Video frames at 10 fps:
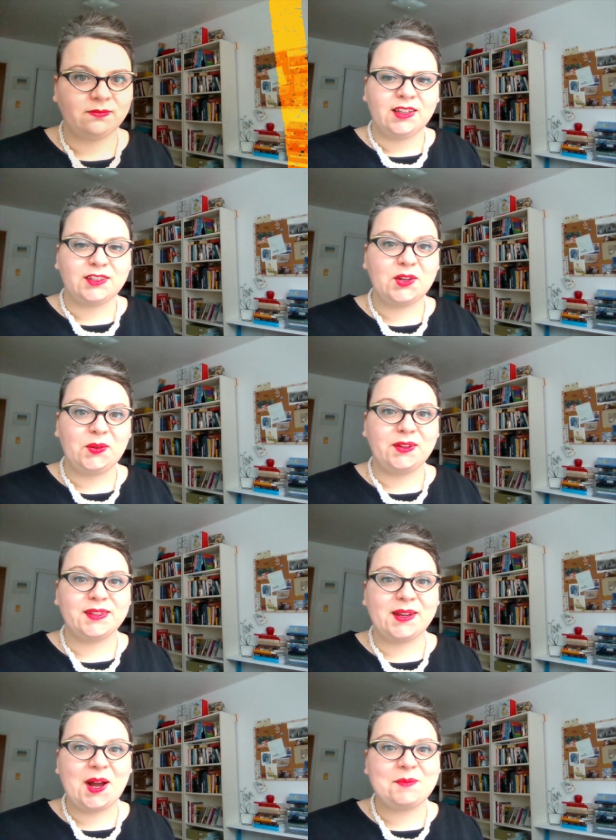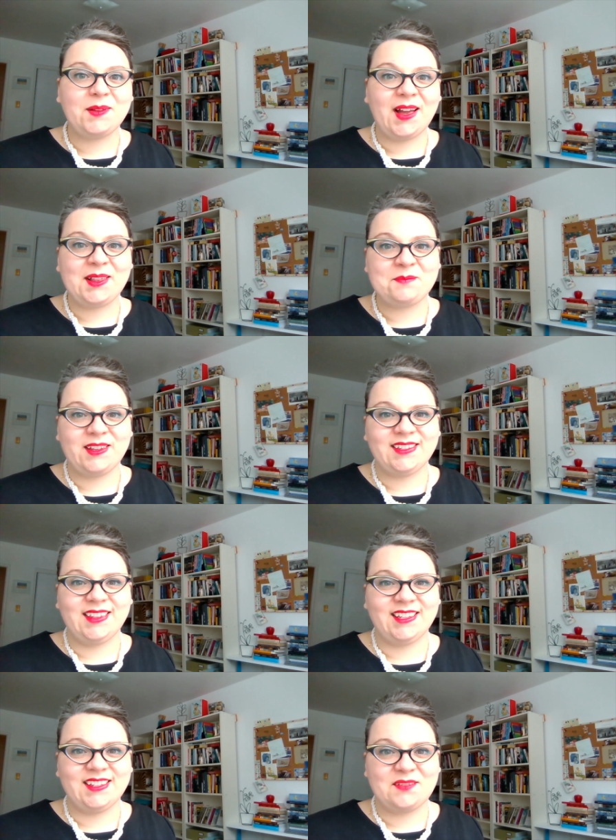So there's a couple elements
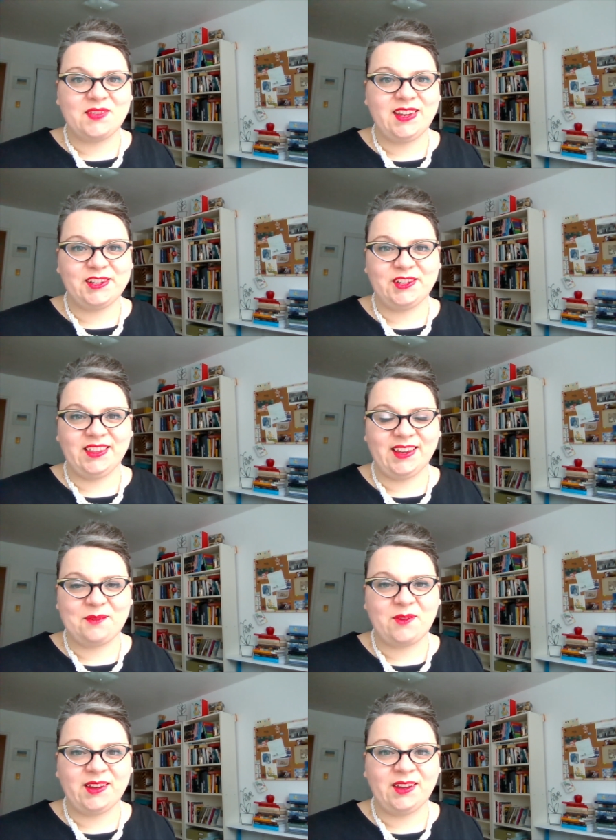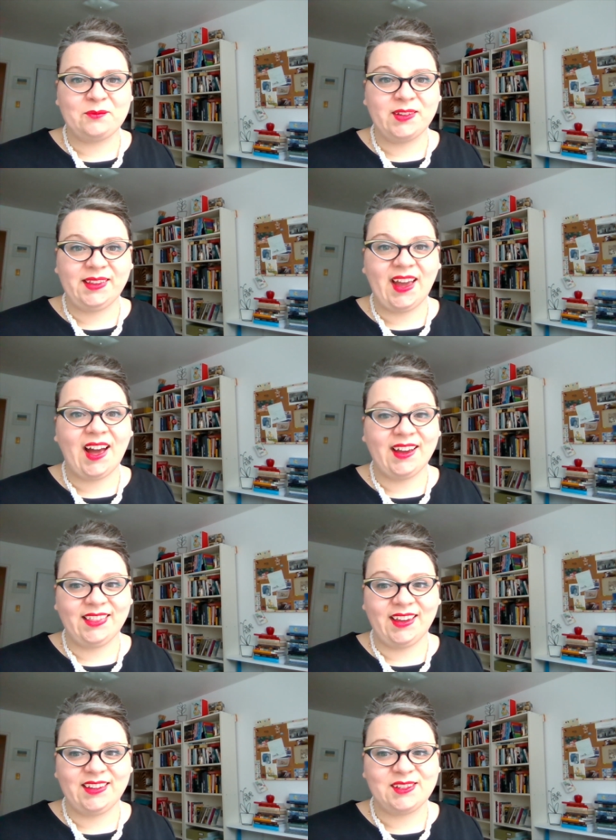of this definition that I want to really
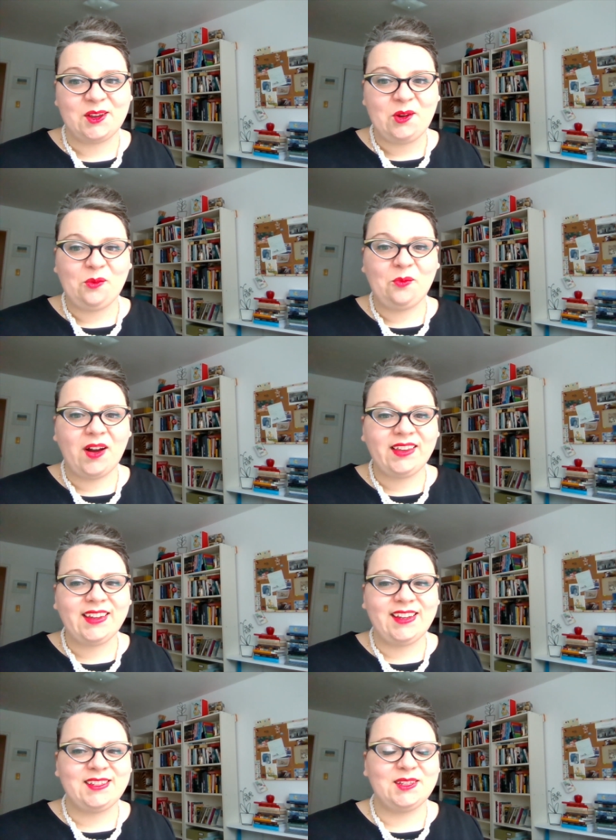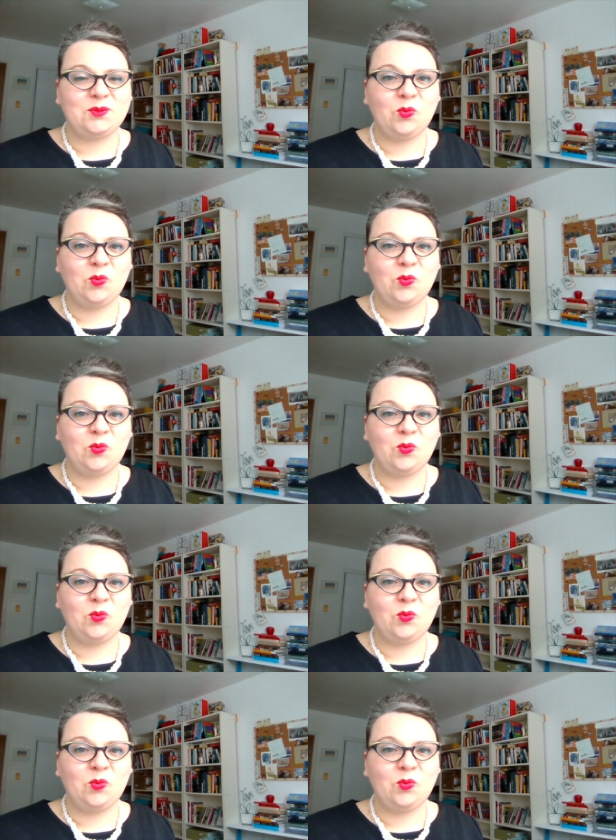highlight. One is this